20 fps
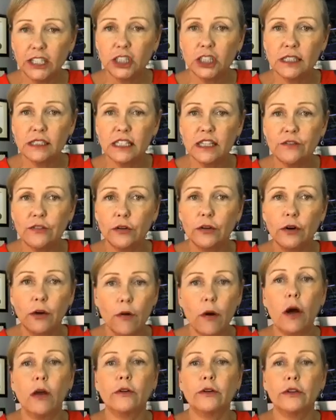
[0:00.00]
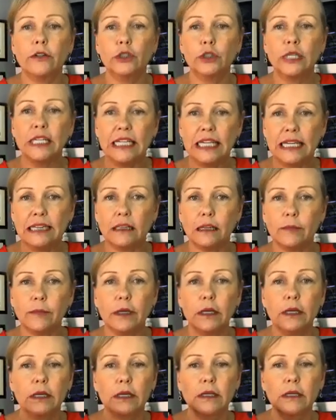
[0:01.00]
and seafood are all good. You can eat them.
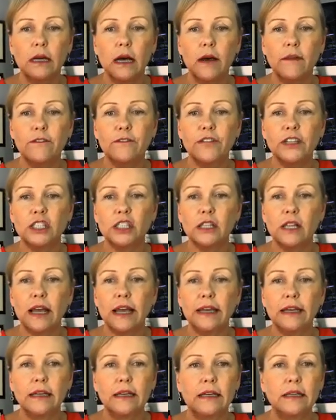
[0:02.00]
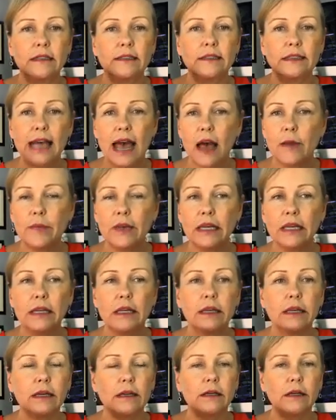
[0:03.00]
Fish like
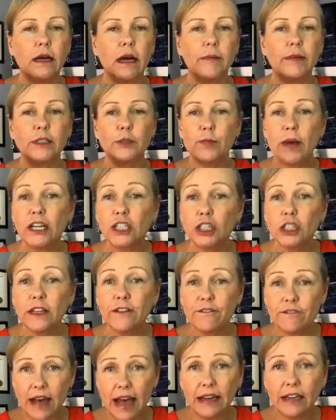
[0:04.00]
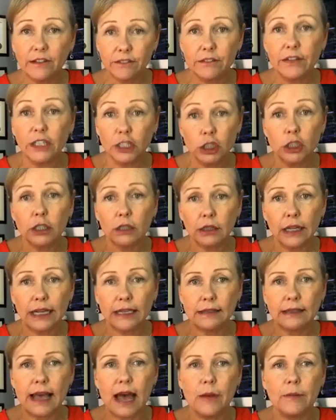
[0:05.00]
salmon, especially fatty fish
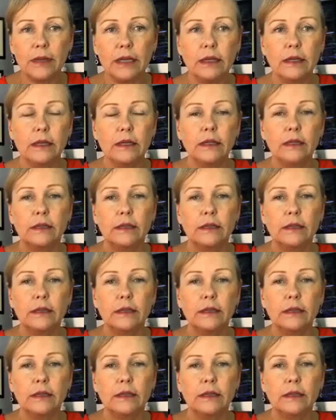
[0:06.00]
like salmon.